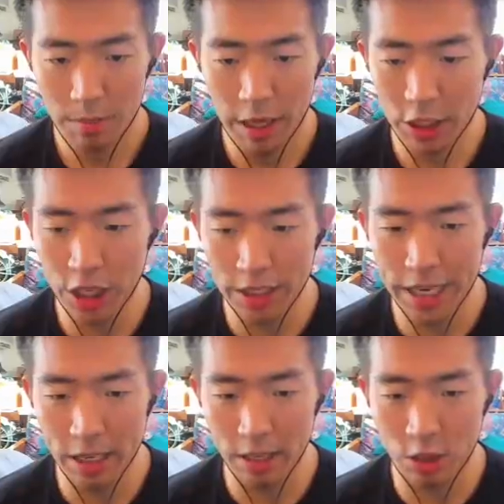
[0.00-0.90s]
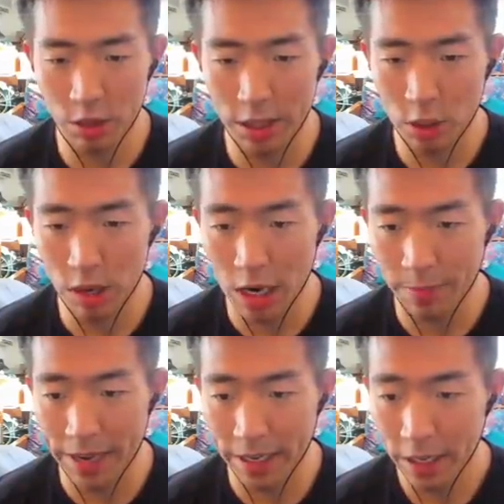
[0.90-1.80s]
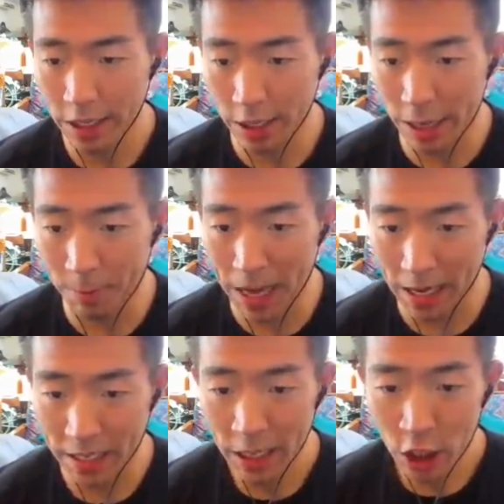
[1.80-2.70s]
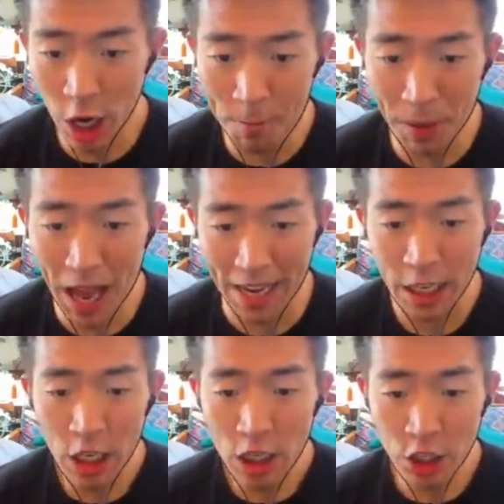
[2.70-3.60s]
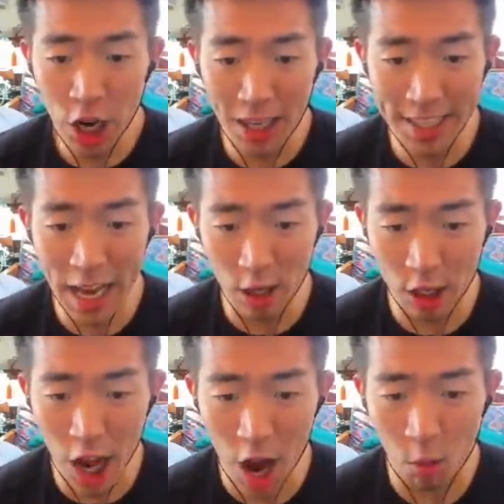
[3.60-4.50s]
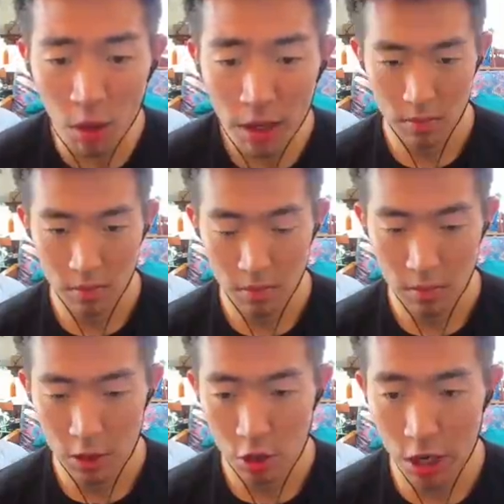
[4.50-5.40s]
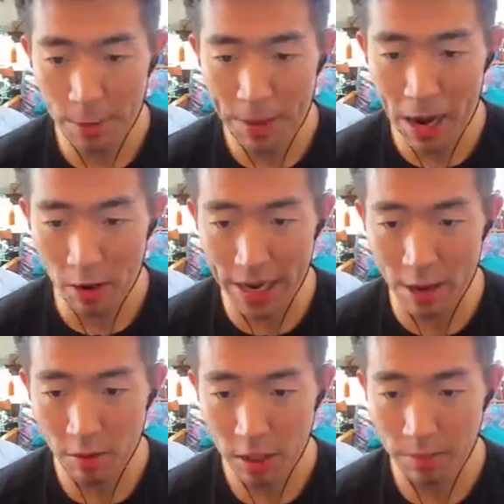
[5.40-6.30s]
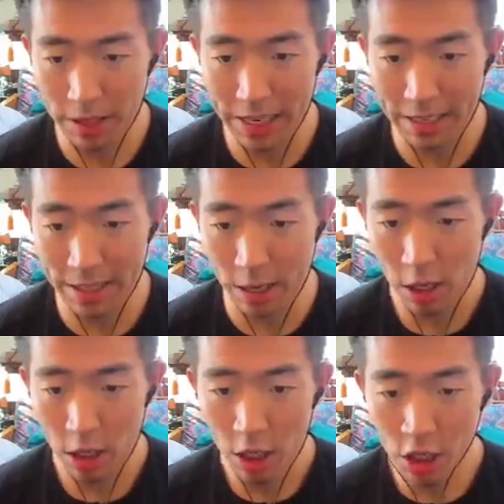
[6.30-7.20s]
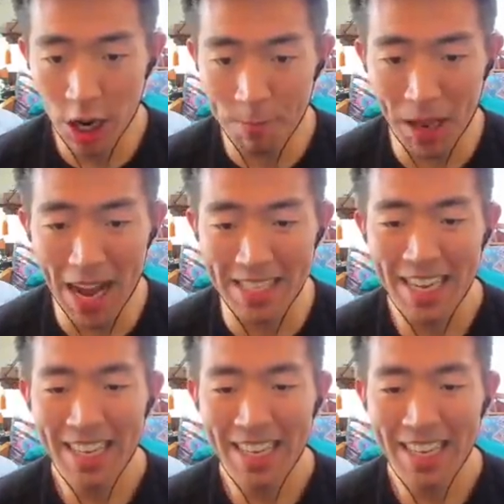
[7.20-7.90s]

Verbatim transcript: Come on, Sean Taylor. Let's run this rock, man. Get that block. Good block. Sean Taylor, go. Try power now. Come on, get out there. Good blocks.